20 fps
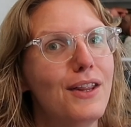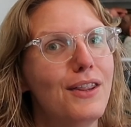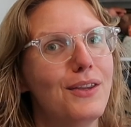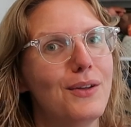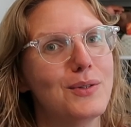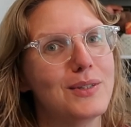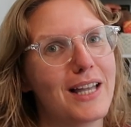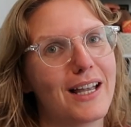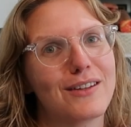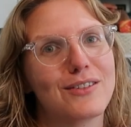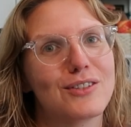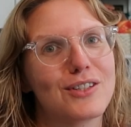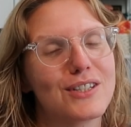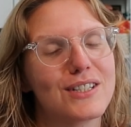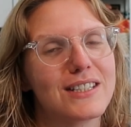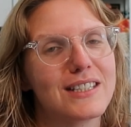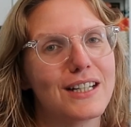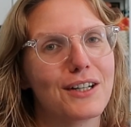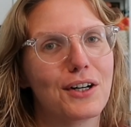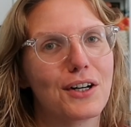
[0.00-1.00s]
those extra
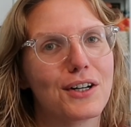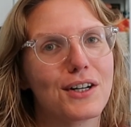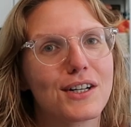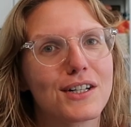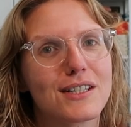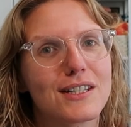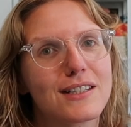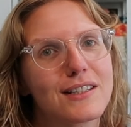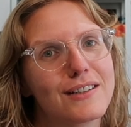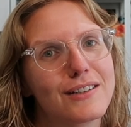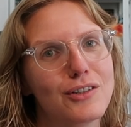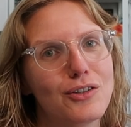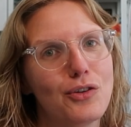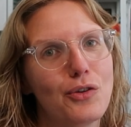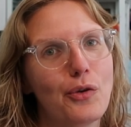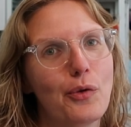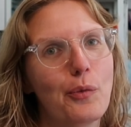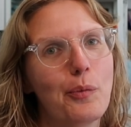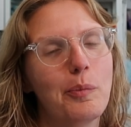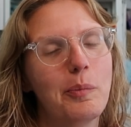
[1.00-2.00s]
stickers
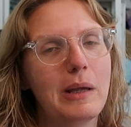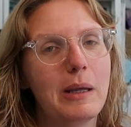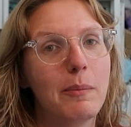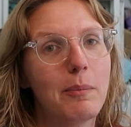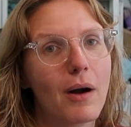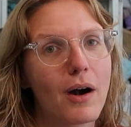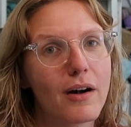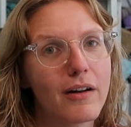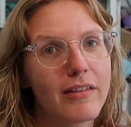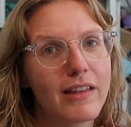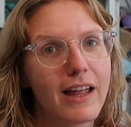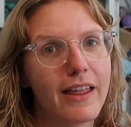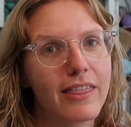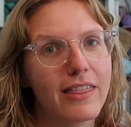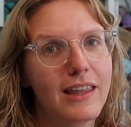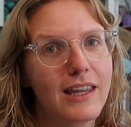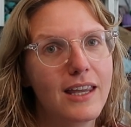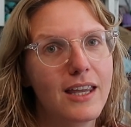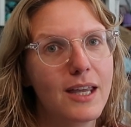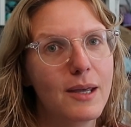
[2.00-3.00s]
to be part of that
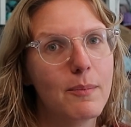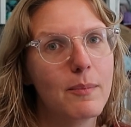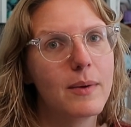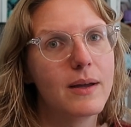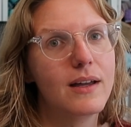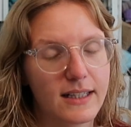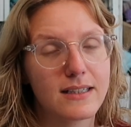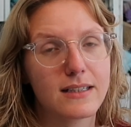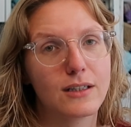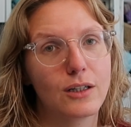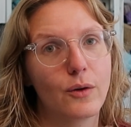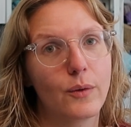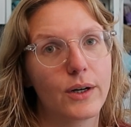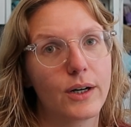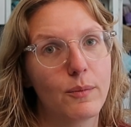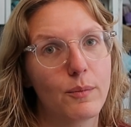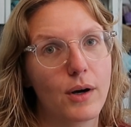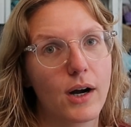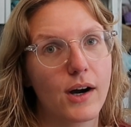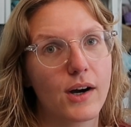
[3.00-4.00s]
theme. That's still a
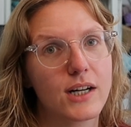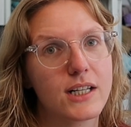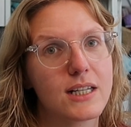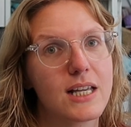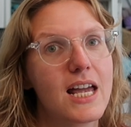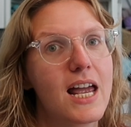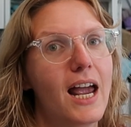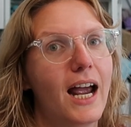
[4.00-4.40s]
work in progress.